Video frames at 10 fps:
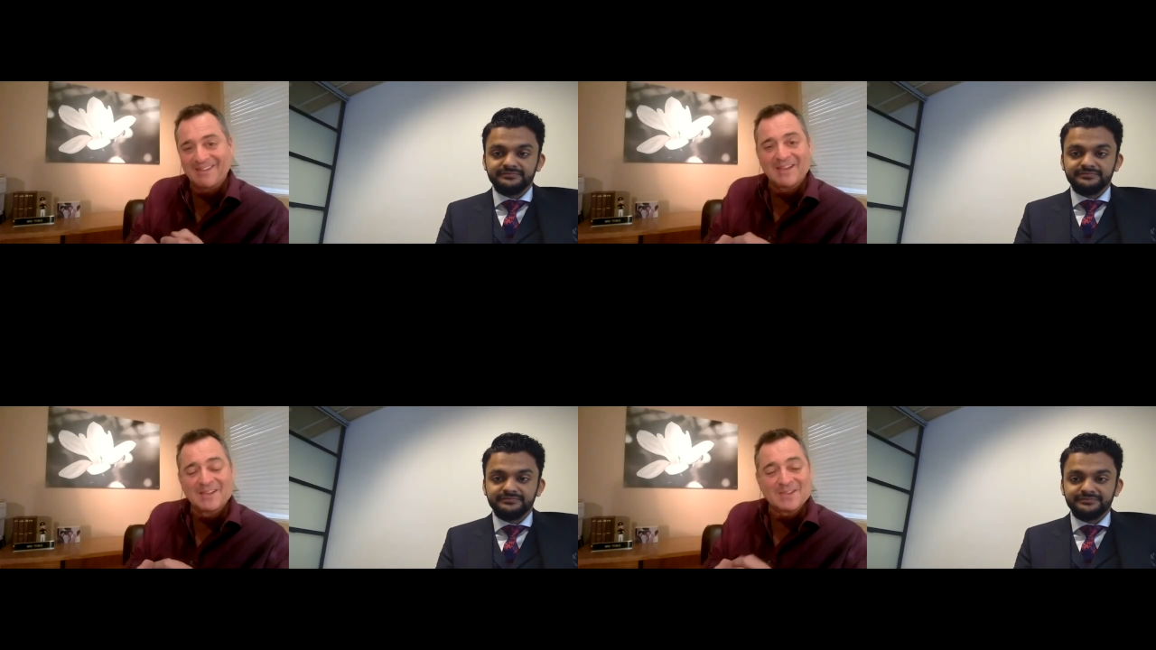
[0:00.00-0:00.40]

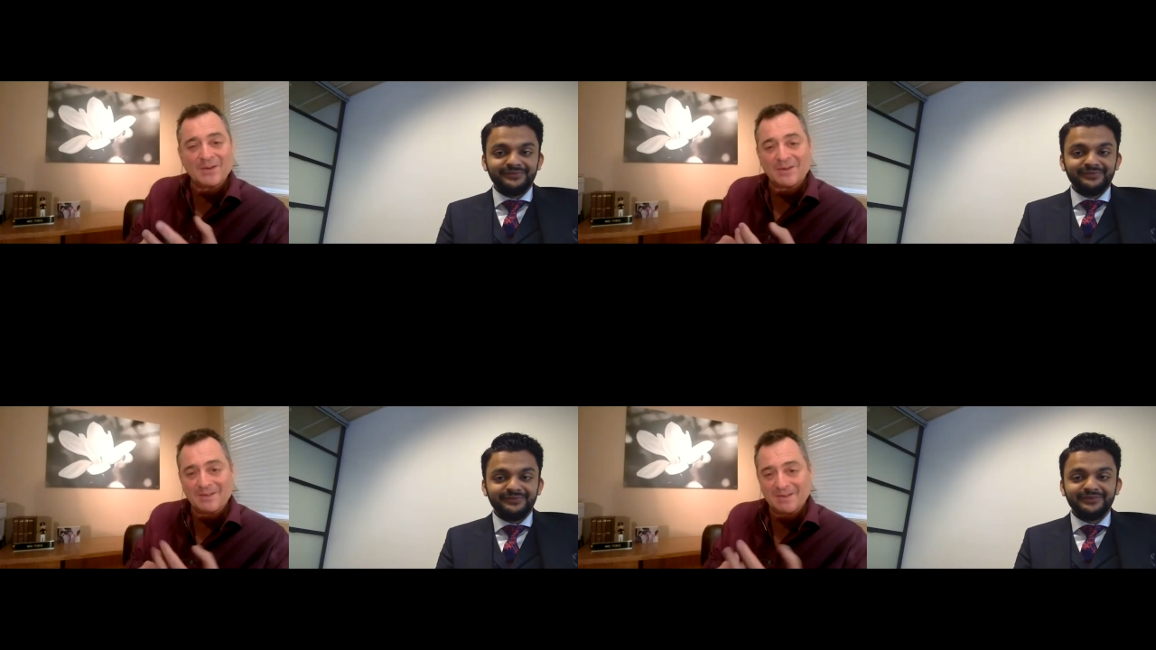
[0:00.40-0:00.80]

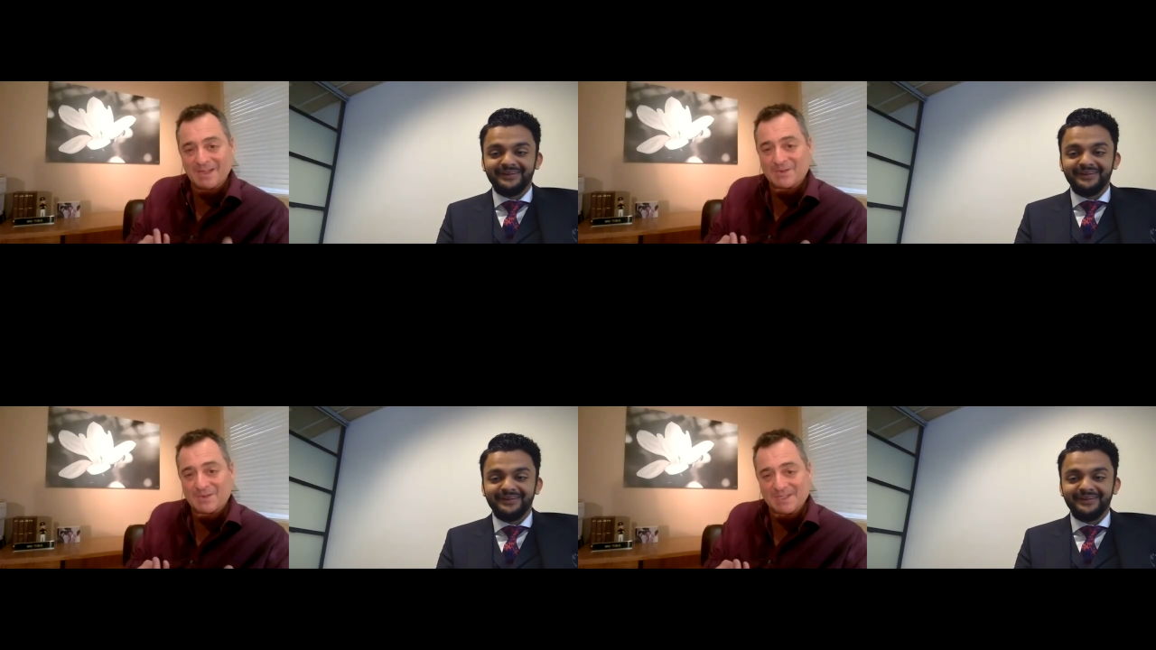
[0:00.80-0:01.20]
Speaker 1: So
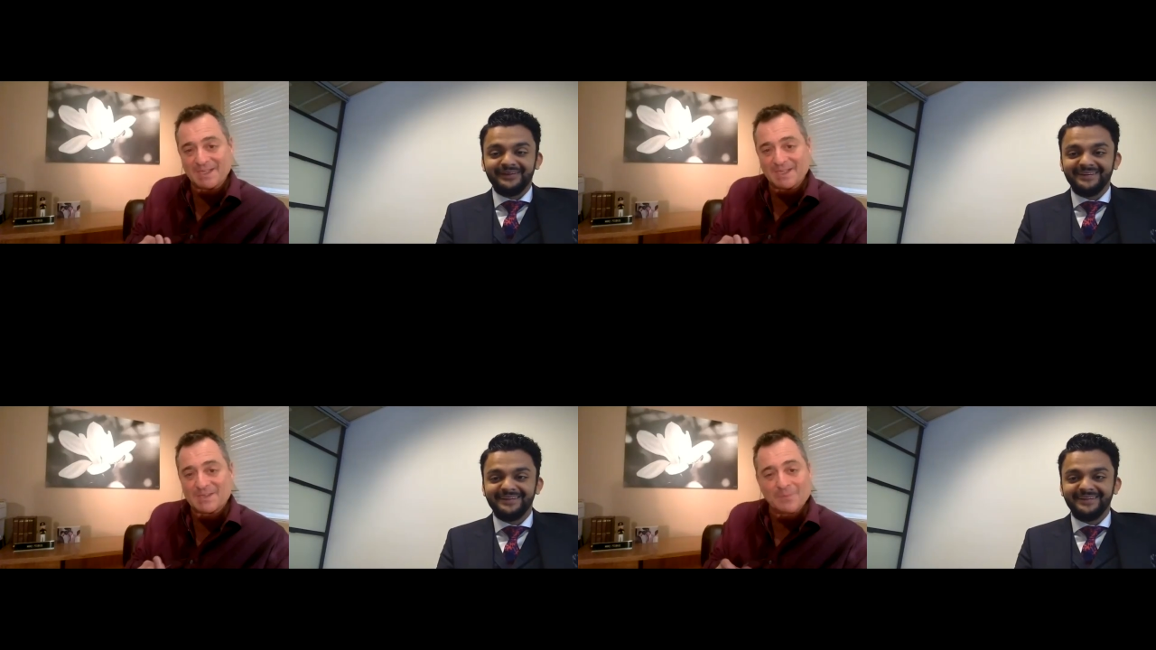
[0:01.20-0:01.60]

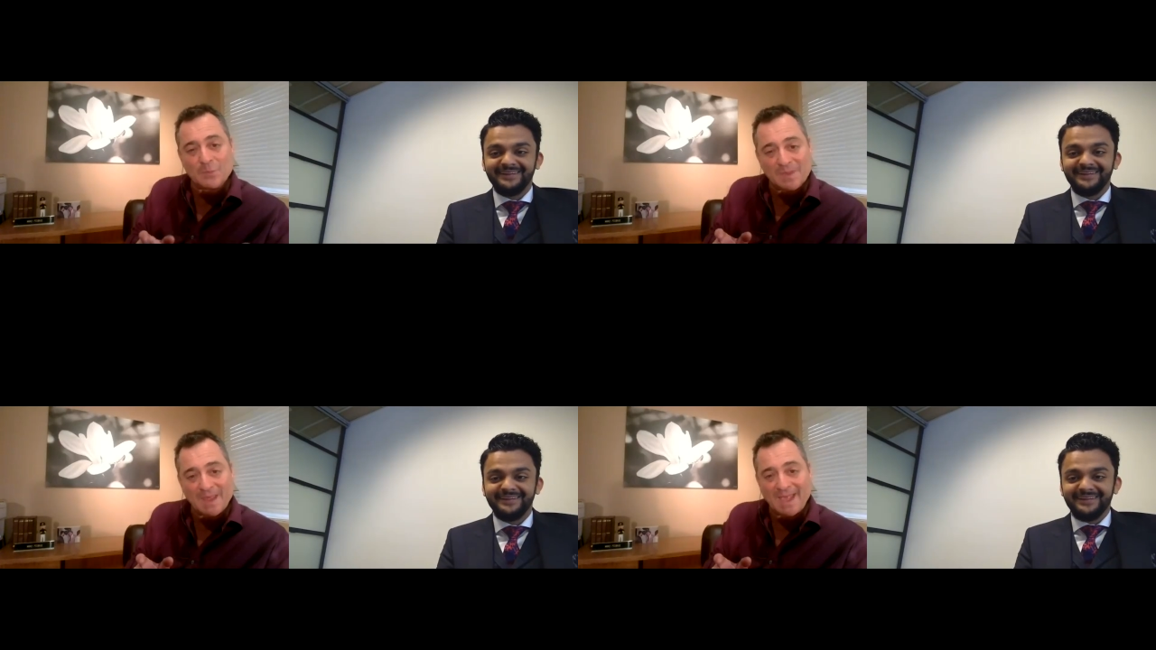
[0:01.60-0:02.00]
interesting. So
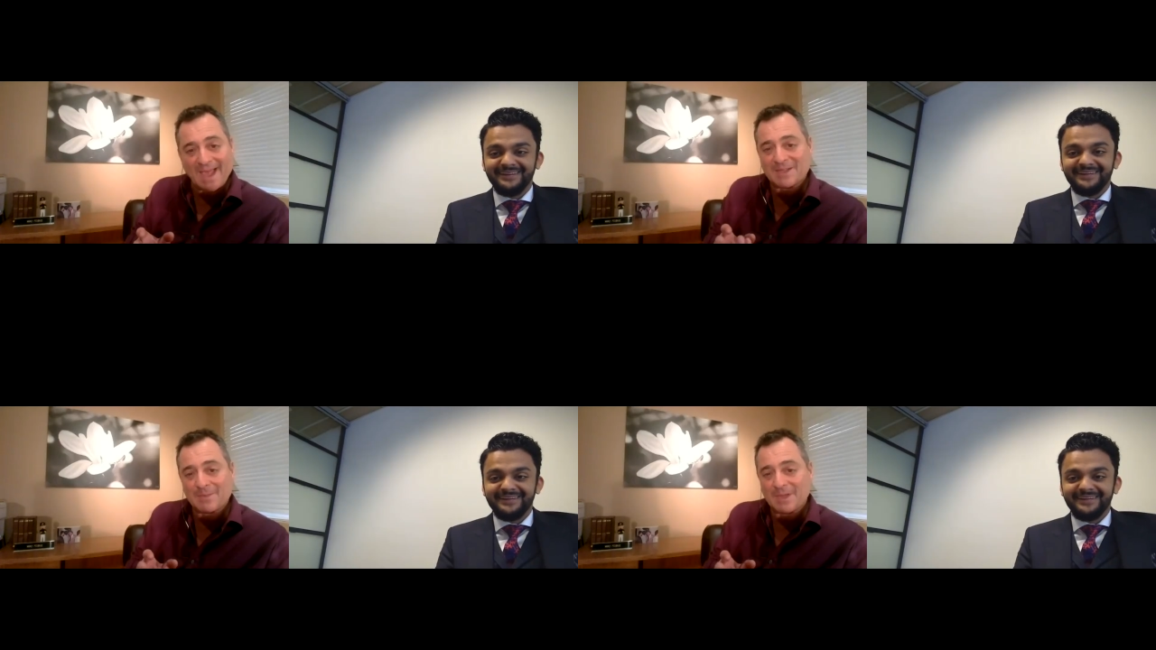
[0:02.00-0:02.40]
will they actually be